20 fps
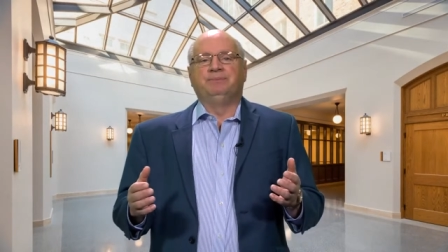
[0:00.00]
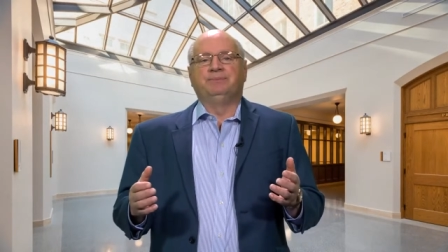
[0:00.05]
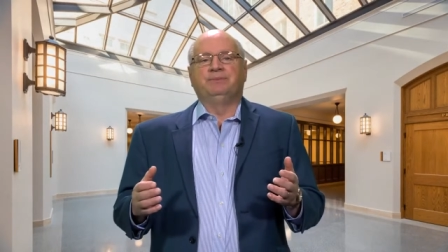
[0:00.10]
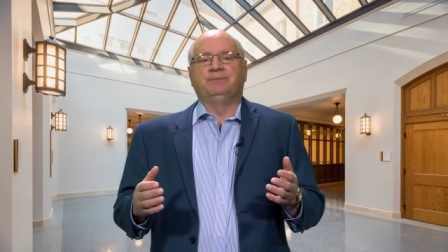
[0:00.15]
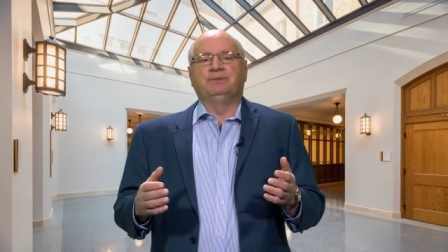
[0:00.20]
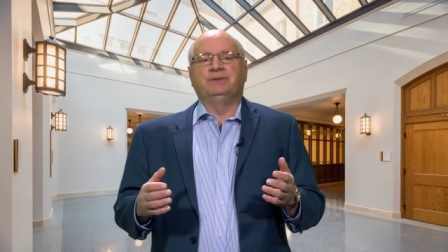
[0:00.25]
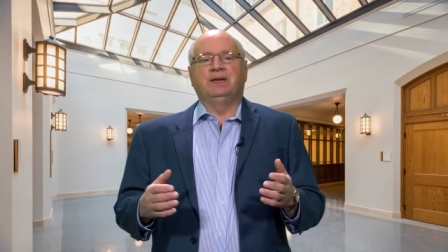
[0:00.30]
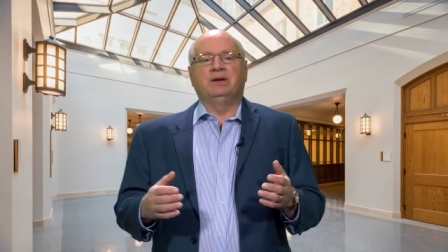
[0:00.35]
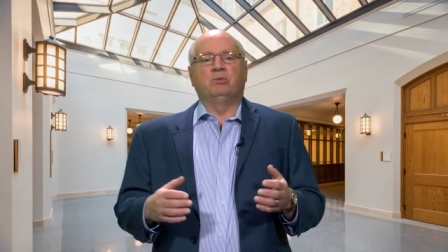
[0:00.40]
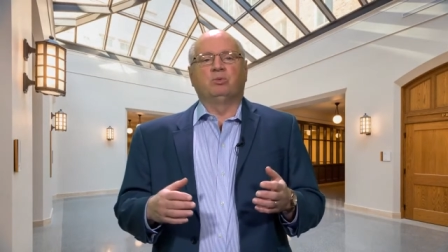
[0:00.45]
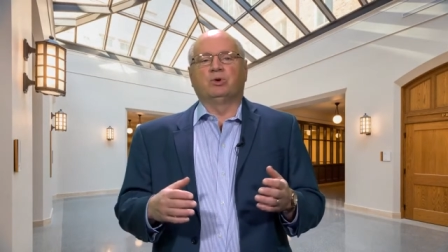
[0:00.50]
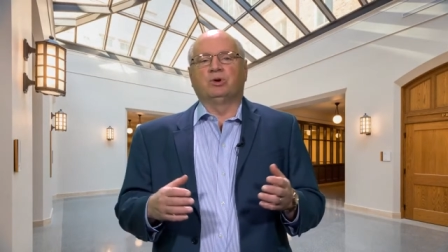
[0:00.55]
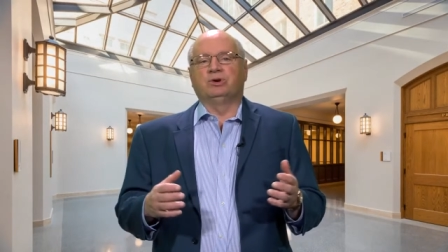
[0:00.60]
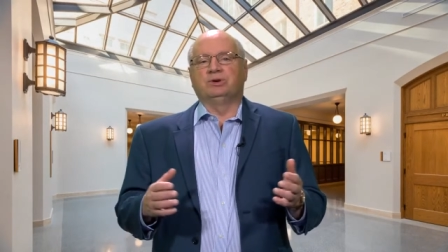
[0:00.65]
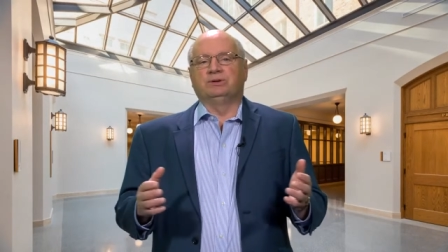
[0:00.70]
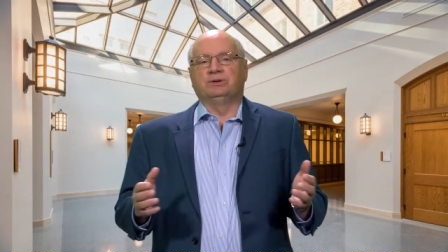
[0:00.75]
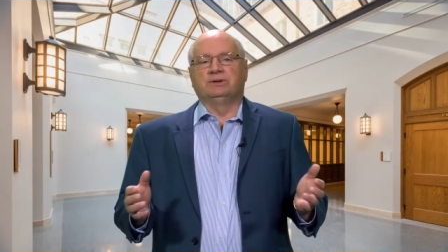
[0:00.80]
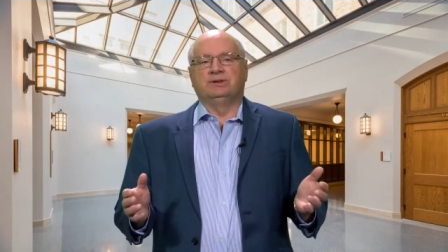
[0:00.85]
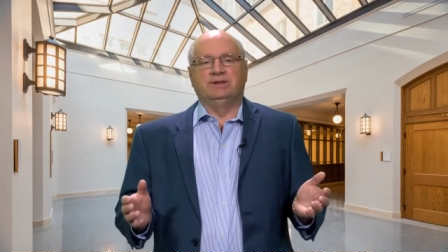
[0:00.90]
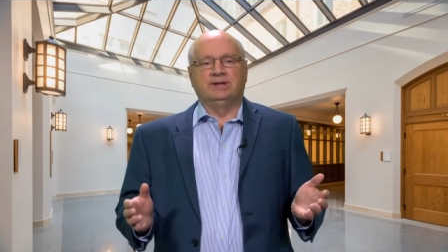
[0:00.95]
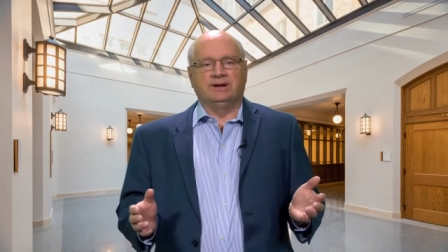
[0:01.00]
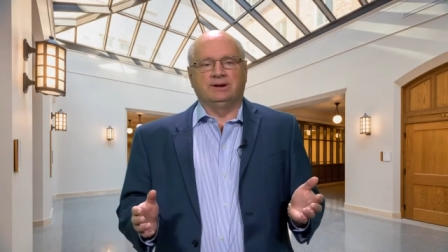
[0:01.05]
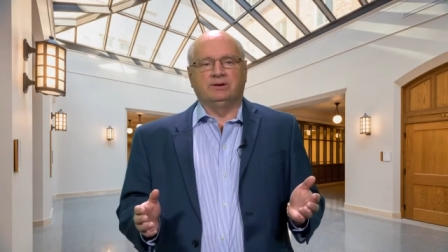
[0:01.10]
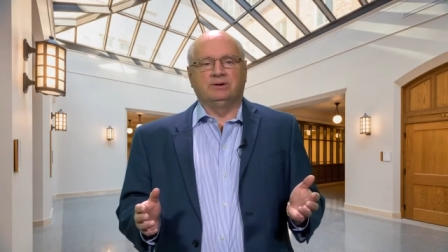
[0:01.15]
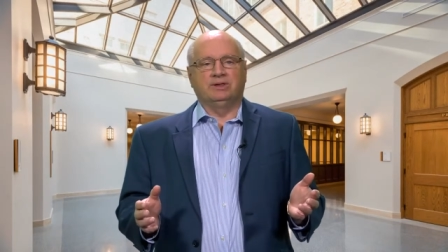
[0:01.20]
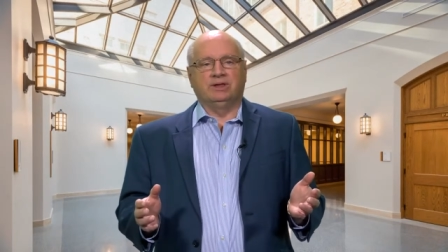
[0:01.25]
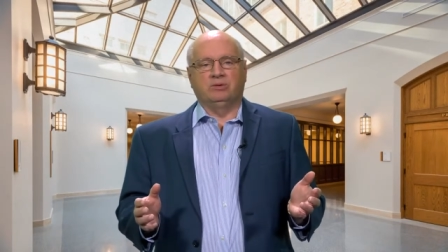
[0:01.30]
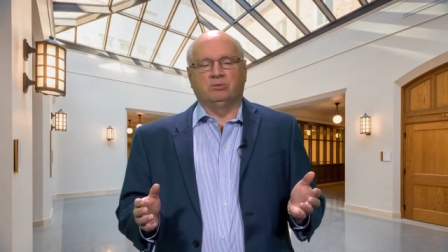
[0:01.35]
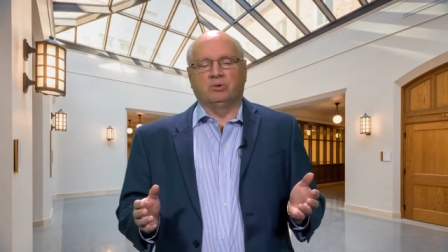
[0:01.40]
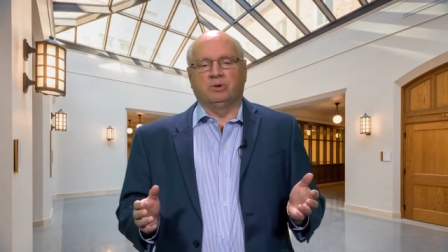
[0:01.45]
They weren't, there,
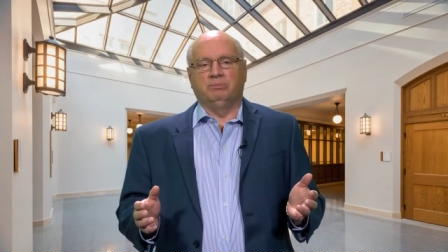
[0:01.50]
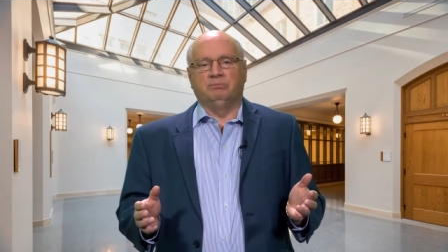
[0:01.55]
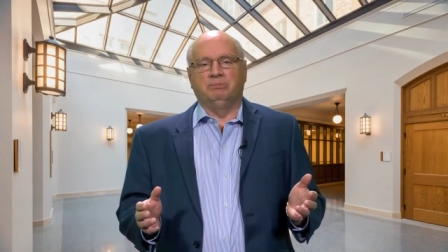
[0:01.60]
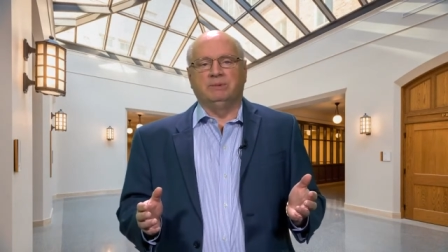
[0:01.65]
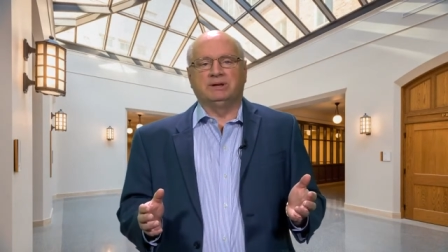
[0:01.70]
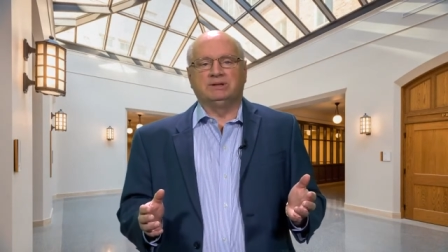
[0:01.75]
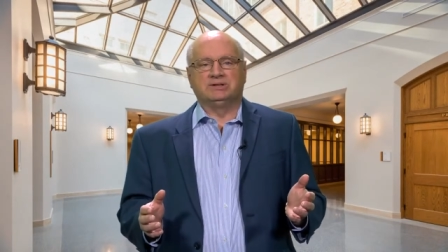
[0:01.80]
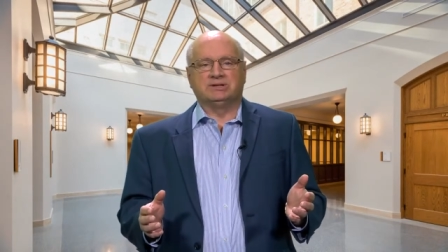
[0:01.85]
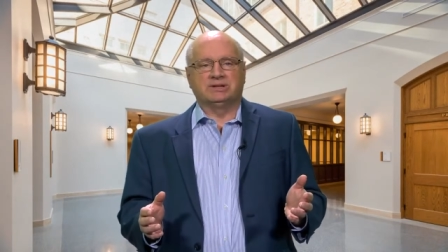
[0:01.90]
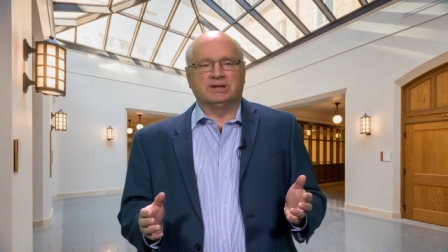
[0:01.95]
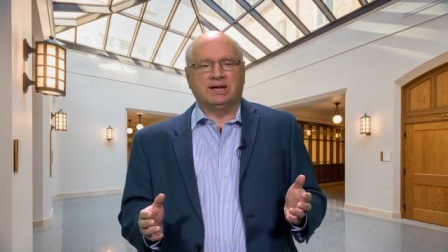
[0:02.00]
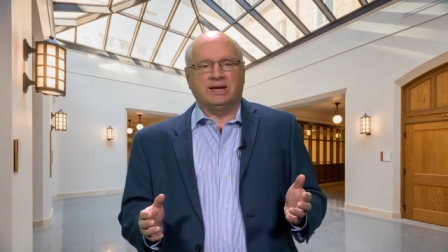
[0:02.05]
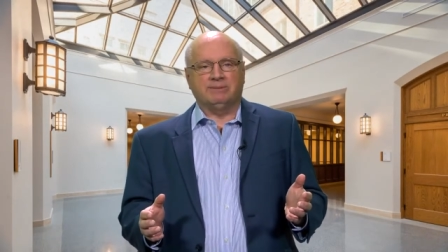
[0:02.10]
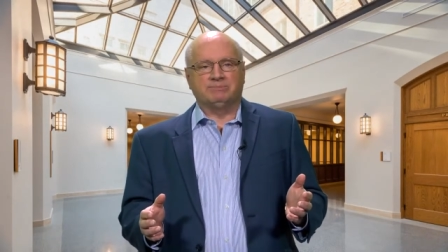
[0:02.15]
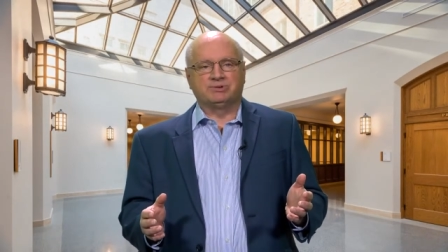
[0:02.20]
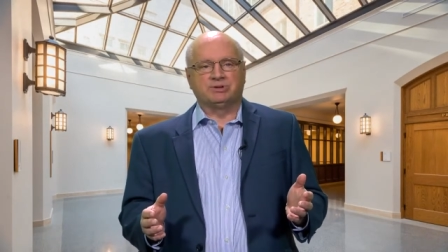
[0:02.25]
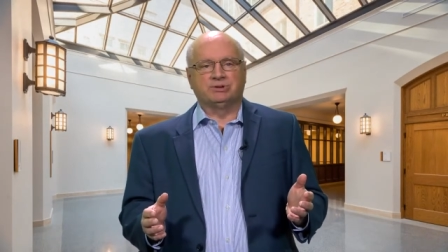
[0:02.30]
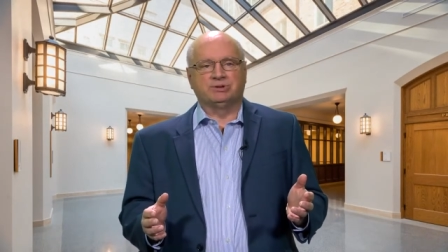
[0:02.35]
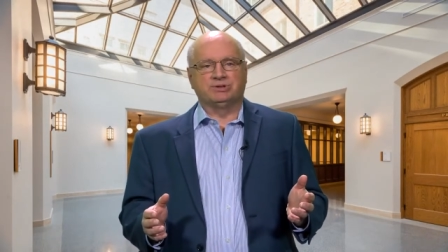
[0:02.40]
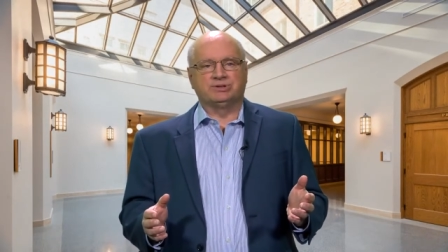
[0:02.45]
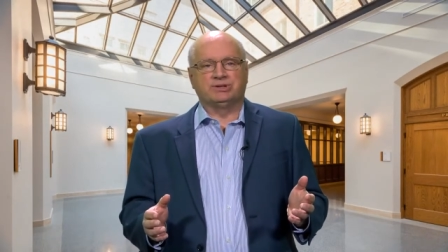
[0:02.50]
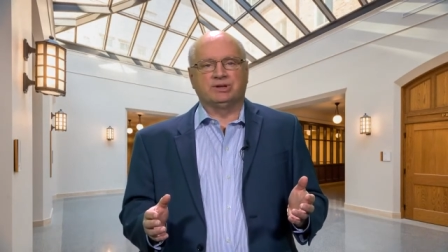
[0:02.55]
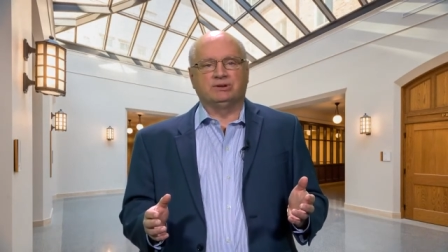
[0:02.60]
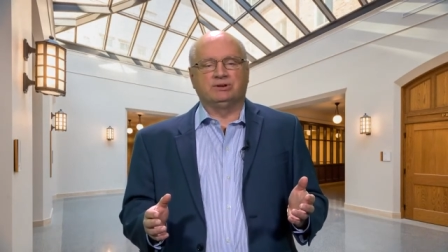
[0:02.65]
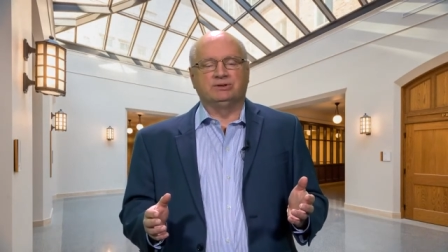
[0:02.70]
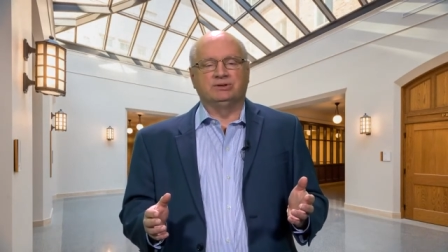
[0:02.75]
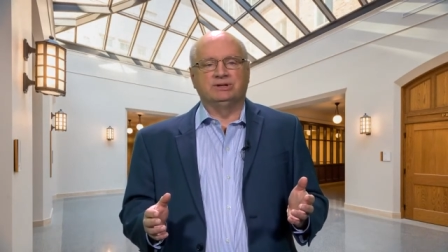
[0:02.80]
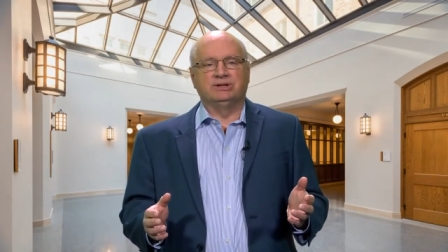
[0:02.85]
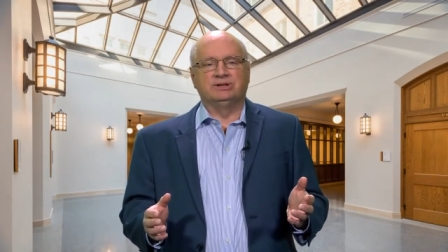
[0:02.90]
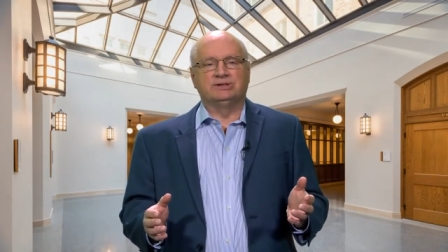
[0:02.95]
they weren't meant to capture the
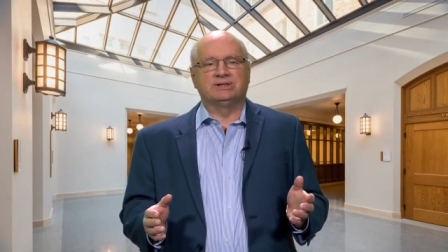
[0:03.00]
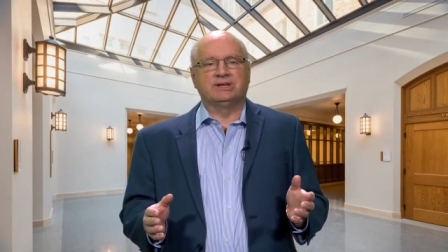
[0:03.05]
subtleties.